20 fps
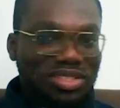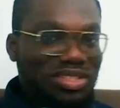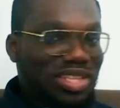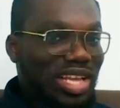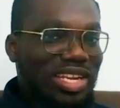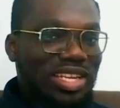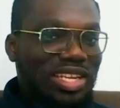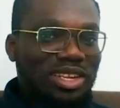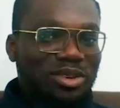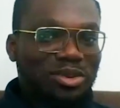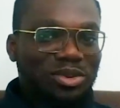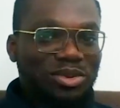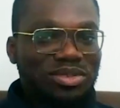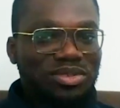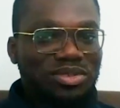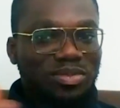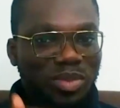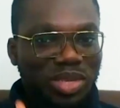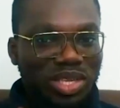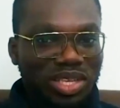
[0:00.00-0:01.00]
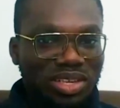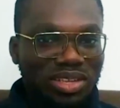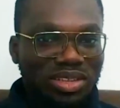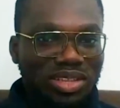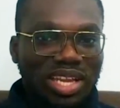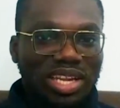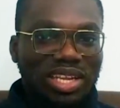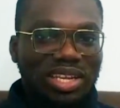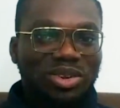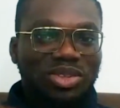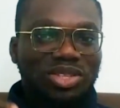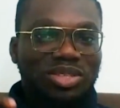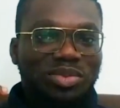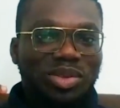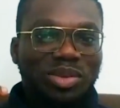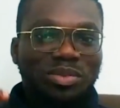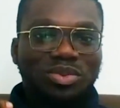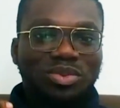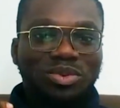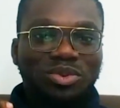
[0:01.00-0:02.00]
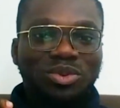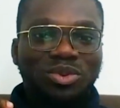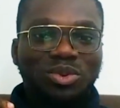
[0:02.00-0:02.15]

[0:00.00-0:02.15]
That includes me, that includes people